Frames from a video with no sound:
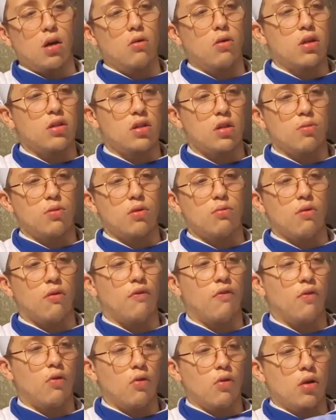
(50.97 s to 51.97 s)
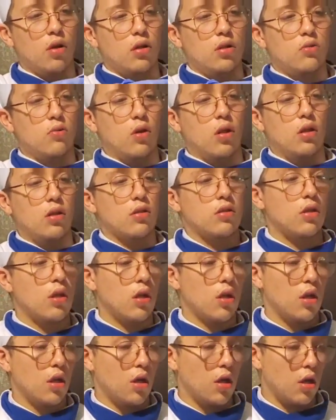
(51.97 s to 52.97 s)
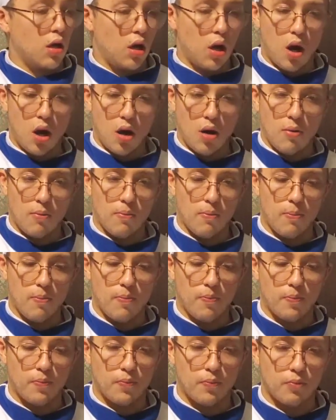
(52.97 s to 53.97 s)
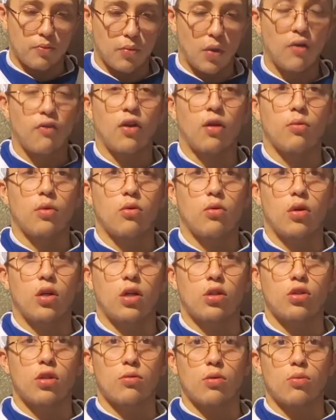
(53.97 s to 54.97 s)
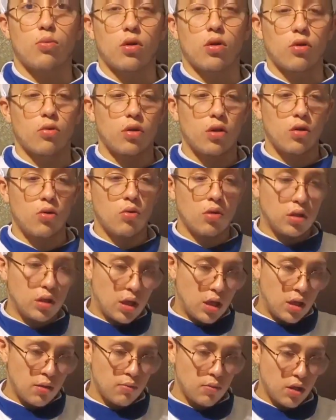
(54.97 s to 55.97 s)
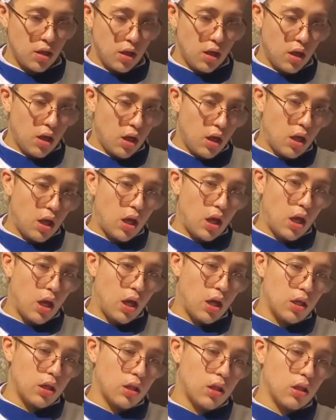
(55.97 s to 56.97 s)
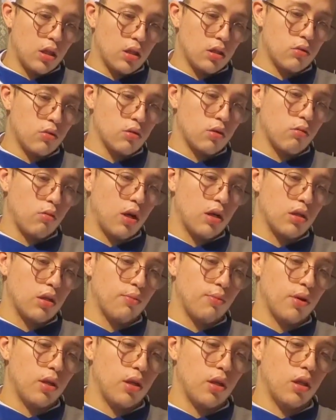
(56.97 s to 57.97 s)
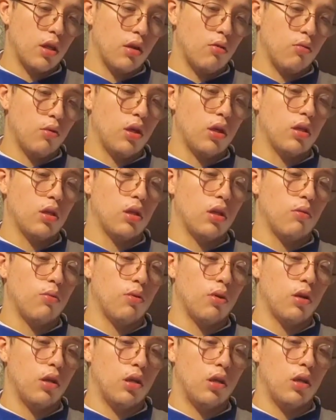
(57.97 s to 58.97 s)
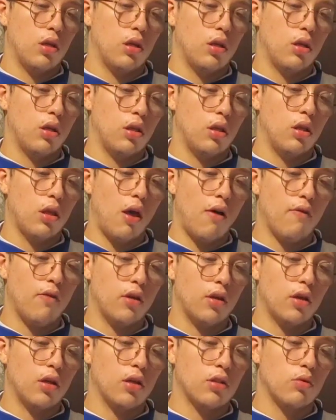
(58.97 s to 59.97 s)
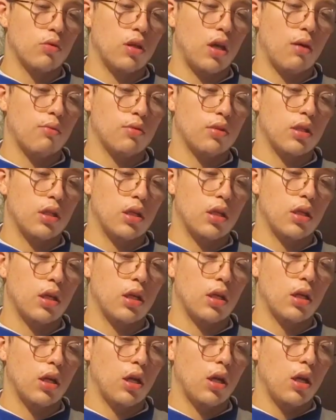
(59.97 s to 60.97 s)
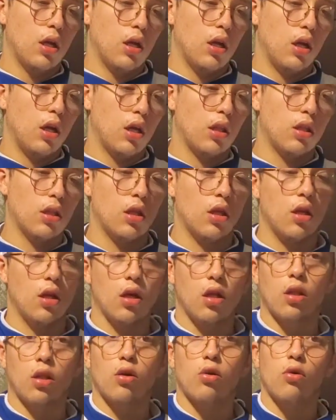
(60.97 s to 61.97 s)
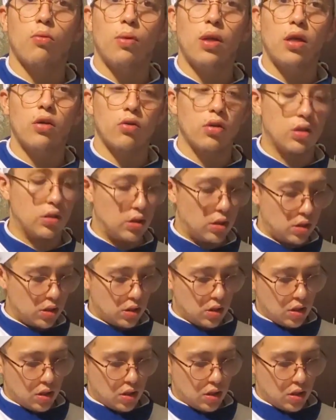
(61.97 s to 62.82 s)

recipe before, as well as my family went on a trip to Puerto Rico one time, and this was a recipe that we ended up loving because we kept seeing it in the local bakeries.